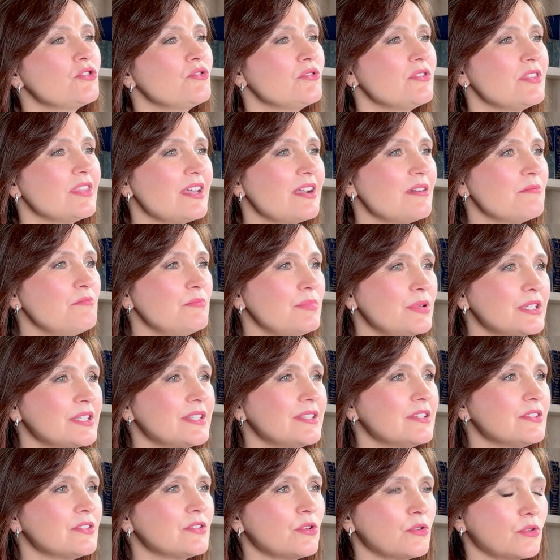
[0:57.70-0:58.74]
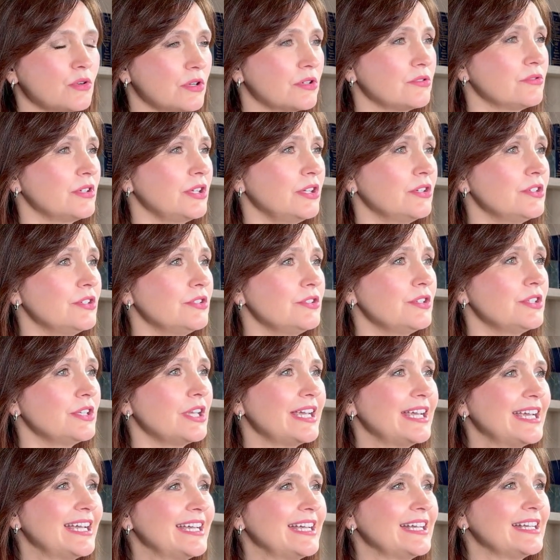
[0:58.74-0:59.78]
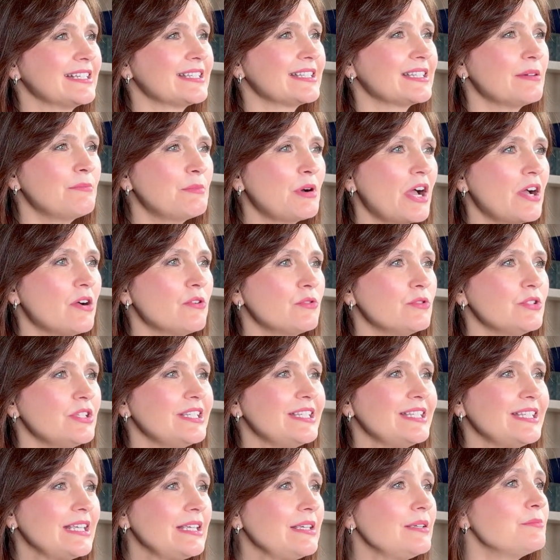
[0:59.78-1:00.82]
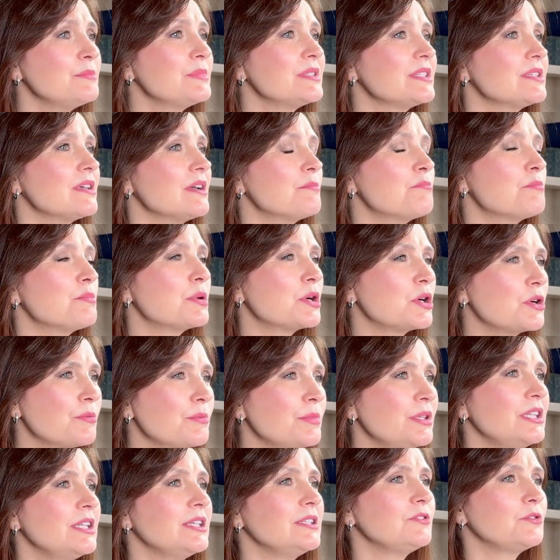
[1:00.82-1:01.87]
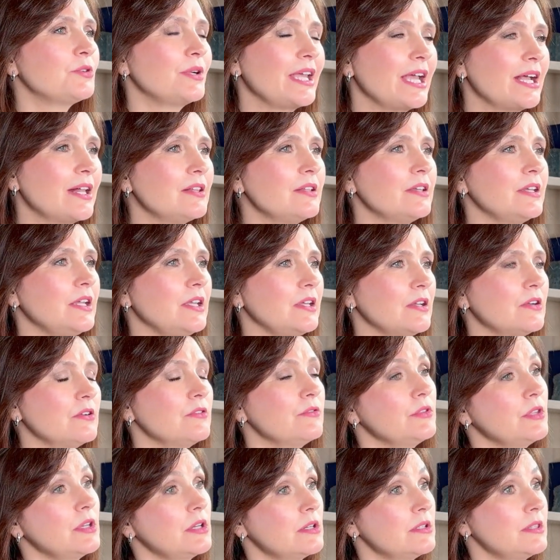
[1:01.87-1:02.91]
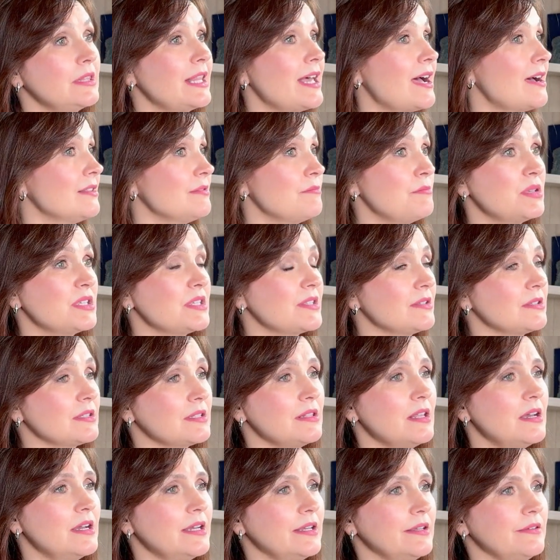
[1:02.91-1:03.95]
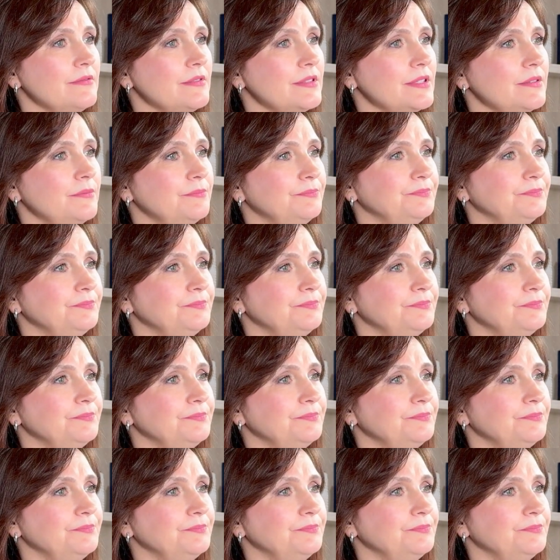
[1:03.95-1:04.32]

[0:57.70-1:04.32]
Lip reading: in their business or careers somehow seems a permanent reality of their non business lives.